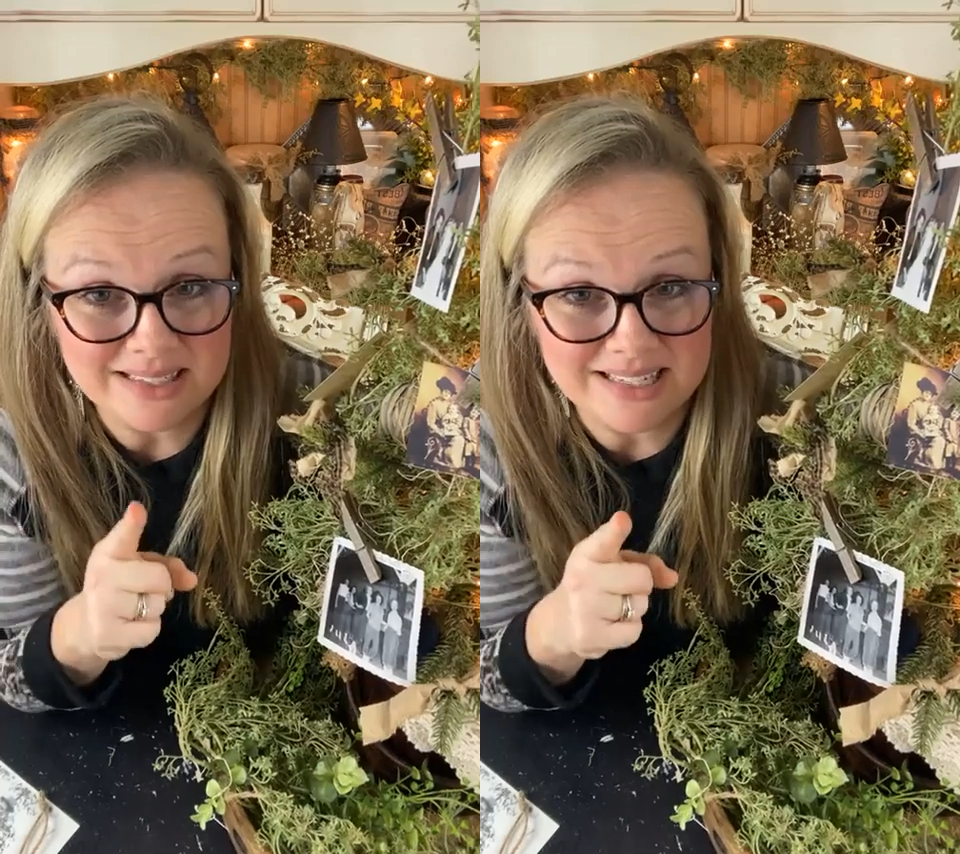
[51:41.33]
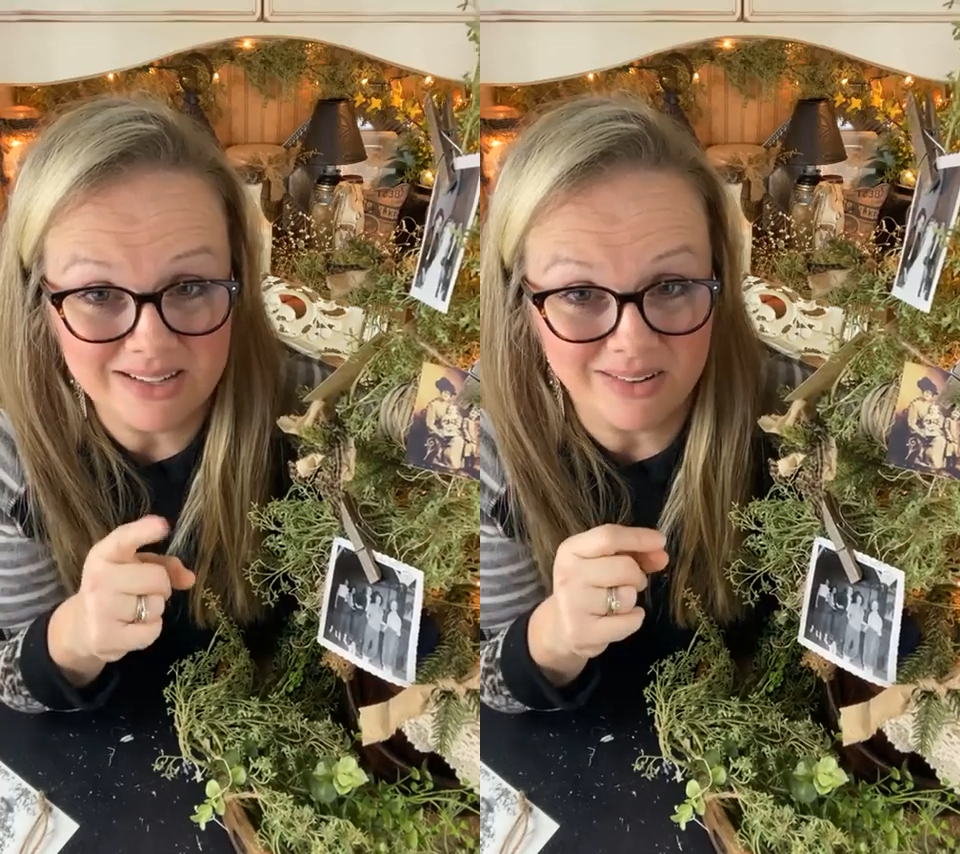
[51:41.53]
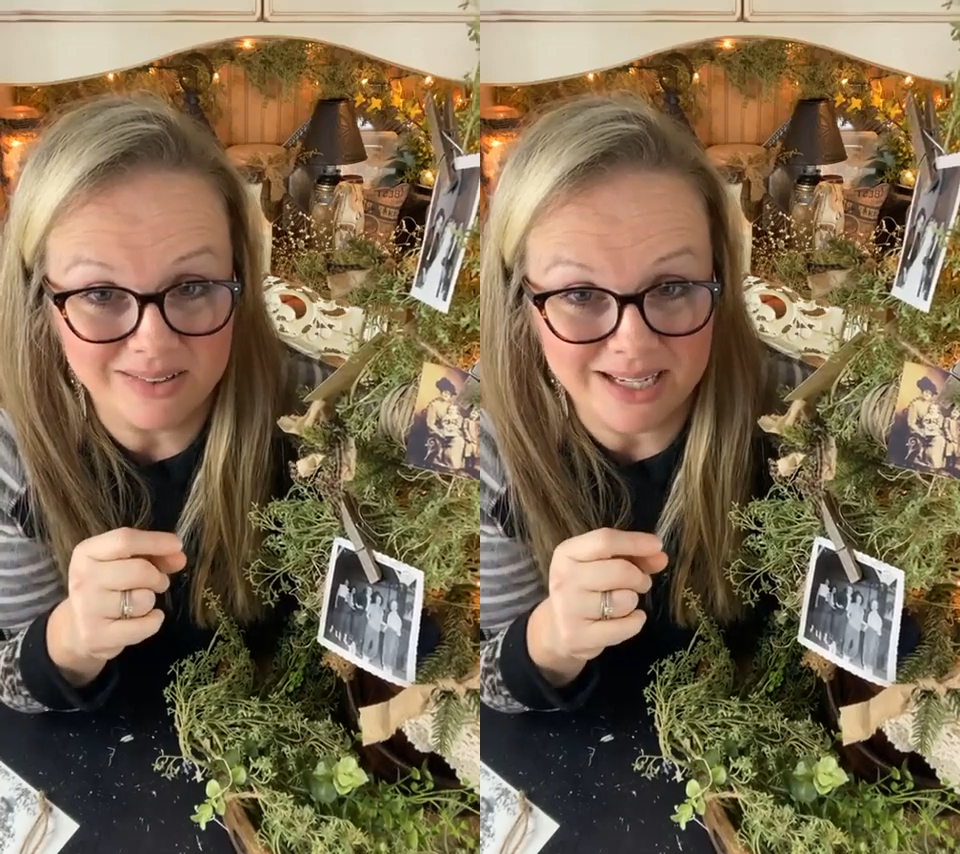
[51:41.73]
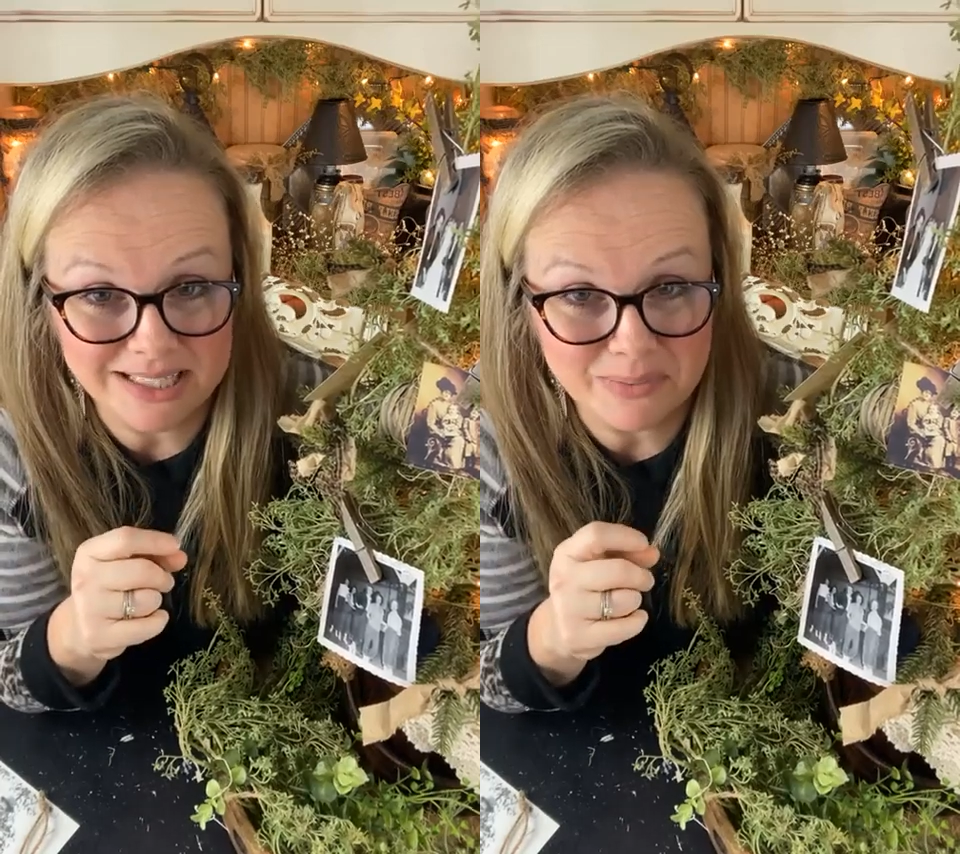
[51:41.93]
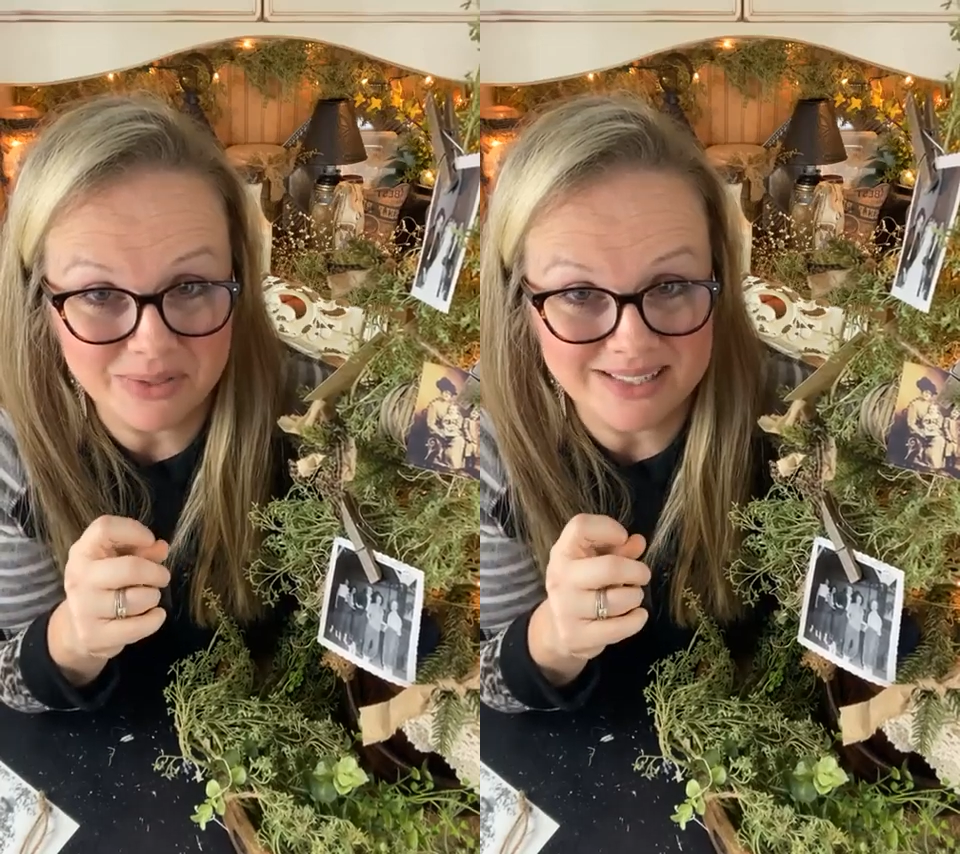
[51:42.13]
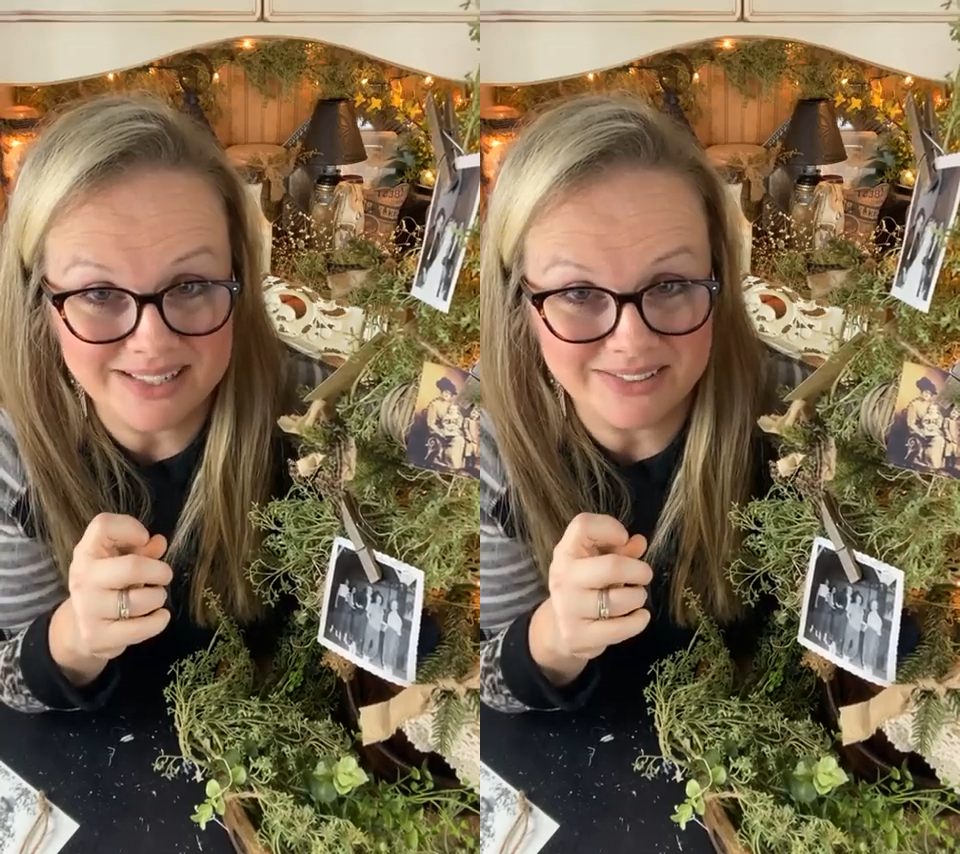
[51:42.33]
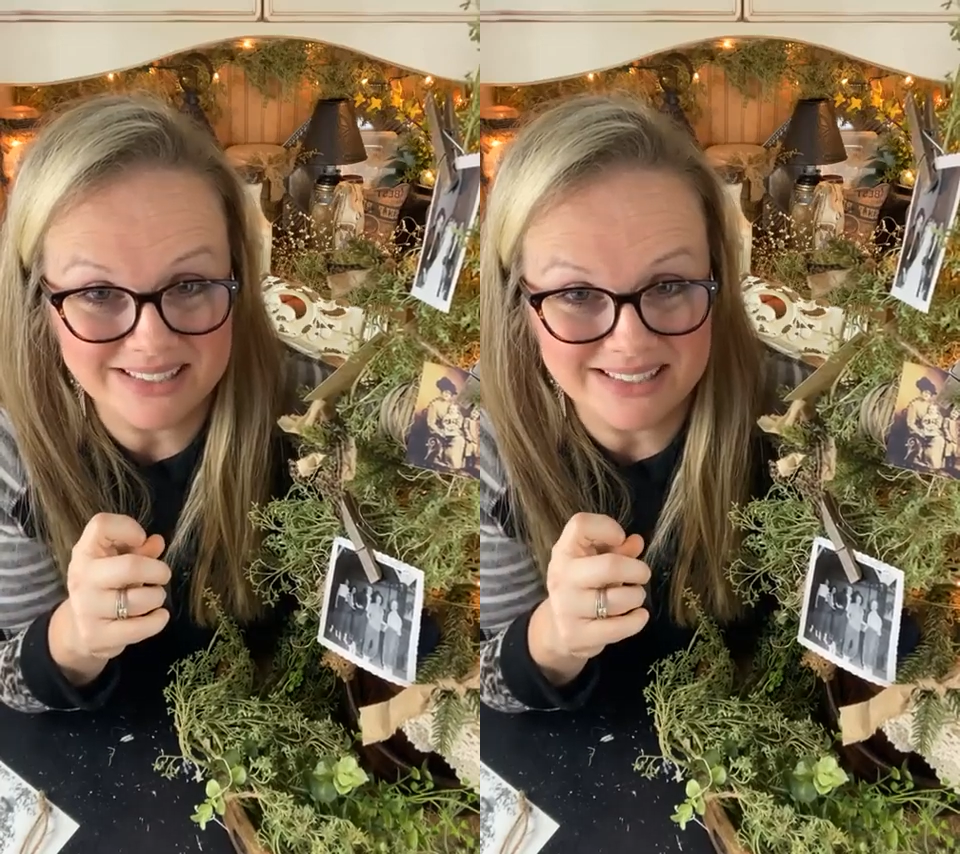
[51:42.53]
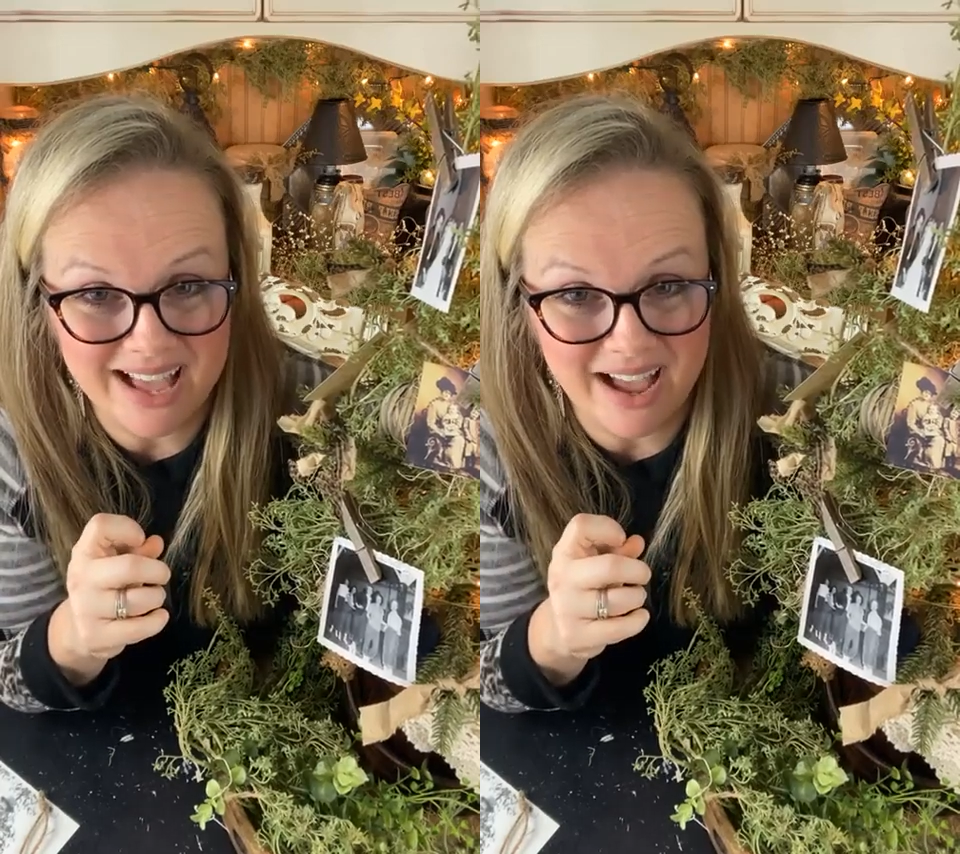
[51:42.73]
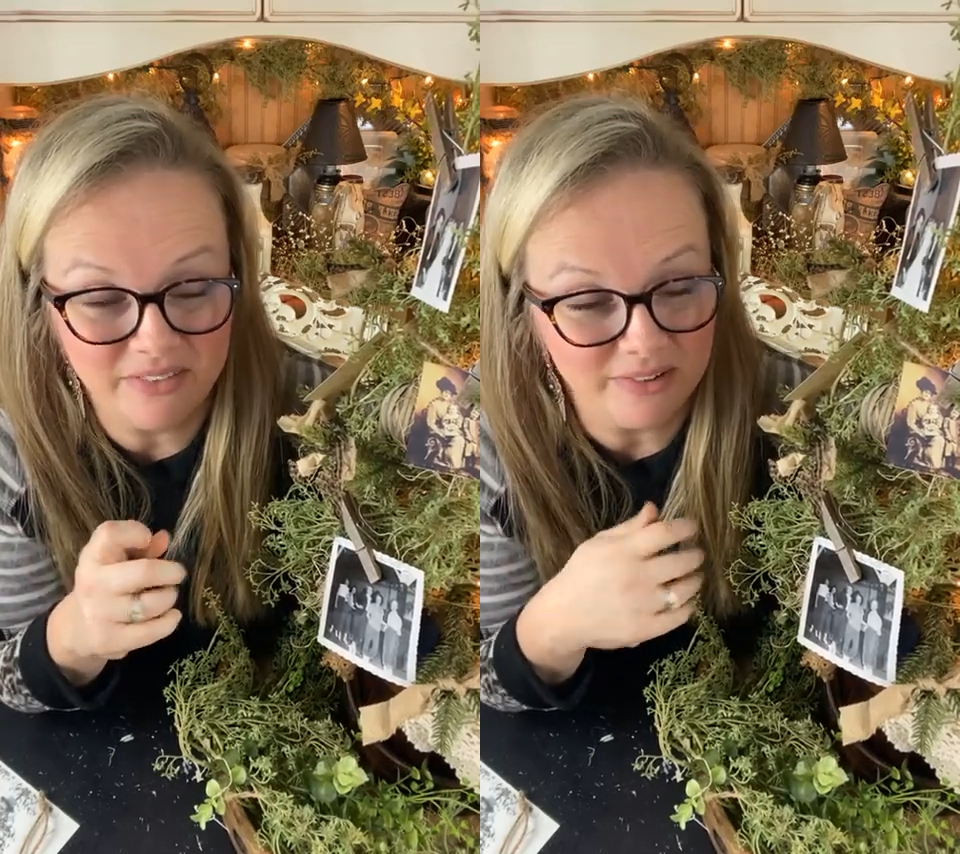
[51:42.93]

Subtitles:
until our next presenter is live.